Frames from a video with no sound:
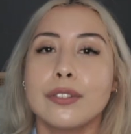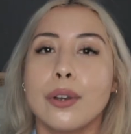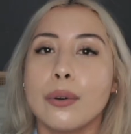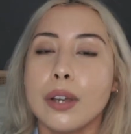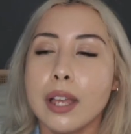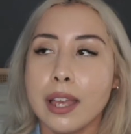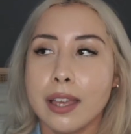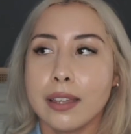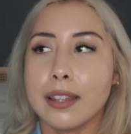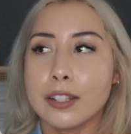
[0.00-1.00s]
So
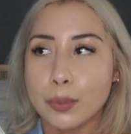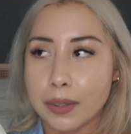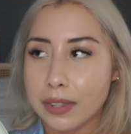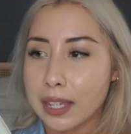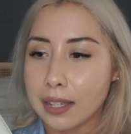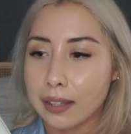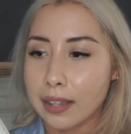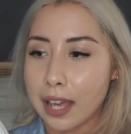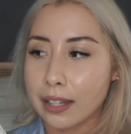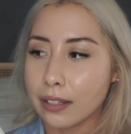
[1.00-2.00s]
that's one thing
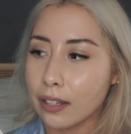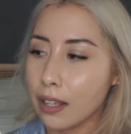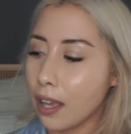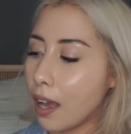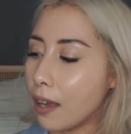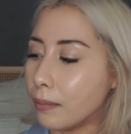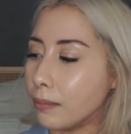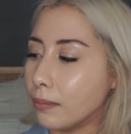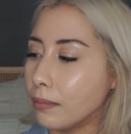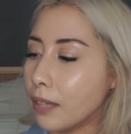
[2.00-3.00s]
that
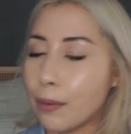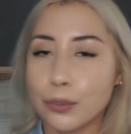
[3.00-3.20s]
I was